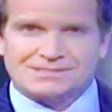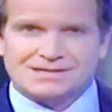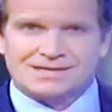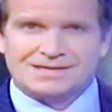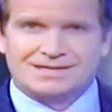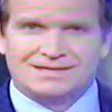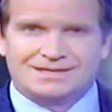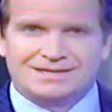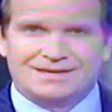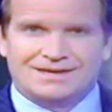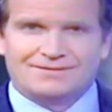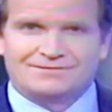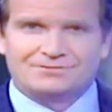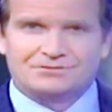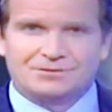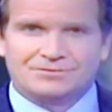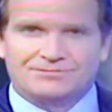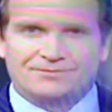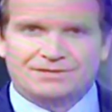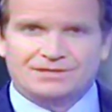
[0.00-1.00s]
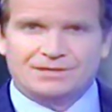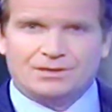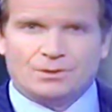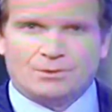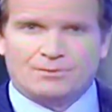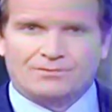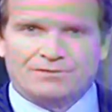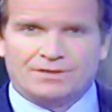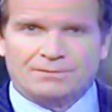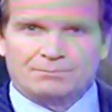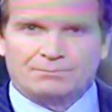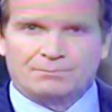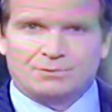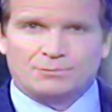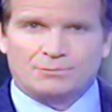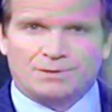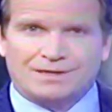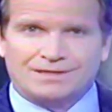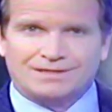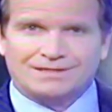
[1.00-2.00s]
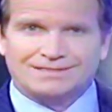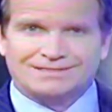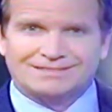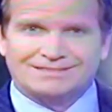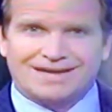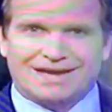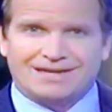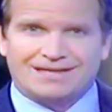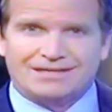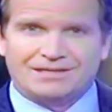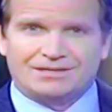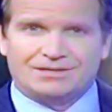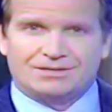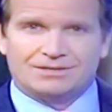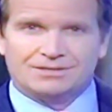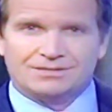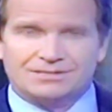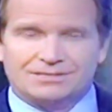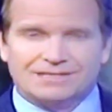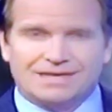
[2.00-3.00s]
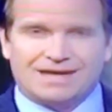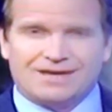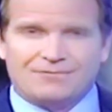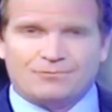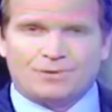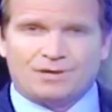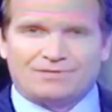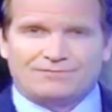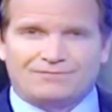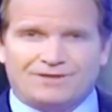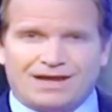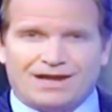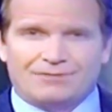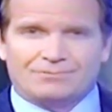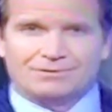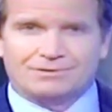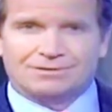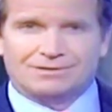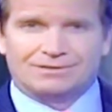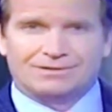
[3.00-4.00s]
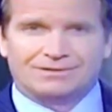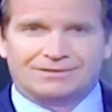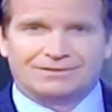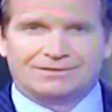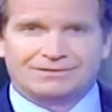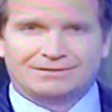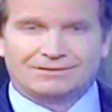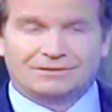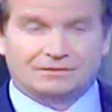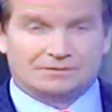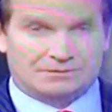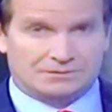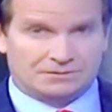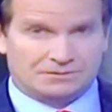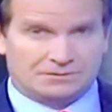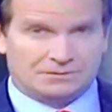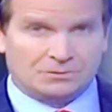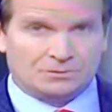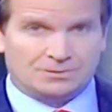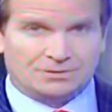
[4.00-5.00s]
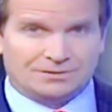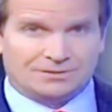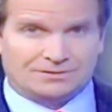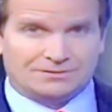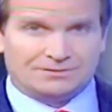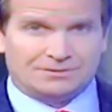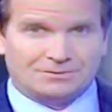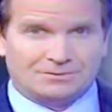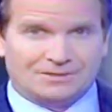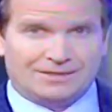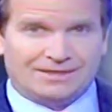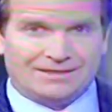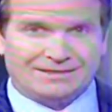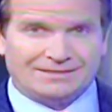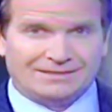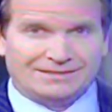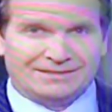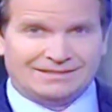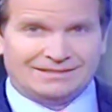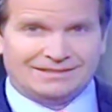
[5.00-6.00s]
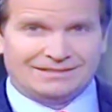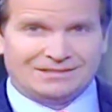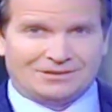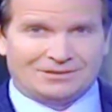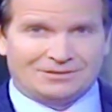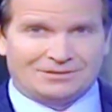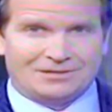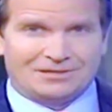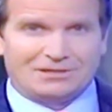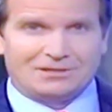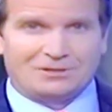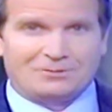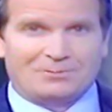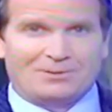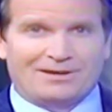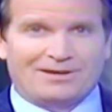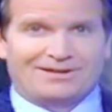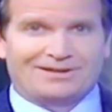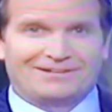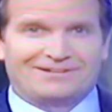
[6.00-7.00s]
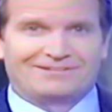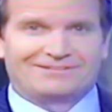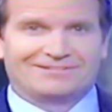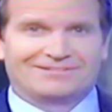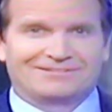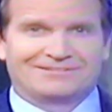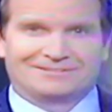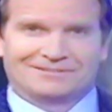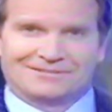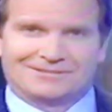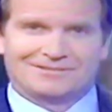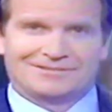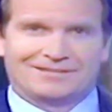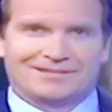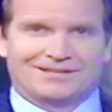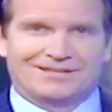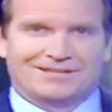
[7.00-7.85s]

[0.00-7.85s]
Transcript: and a 3rd and final temple will be built upon this mount when Yeshua Mashiach returns.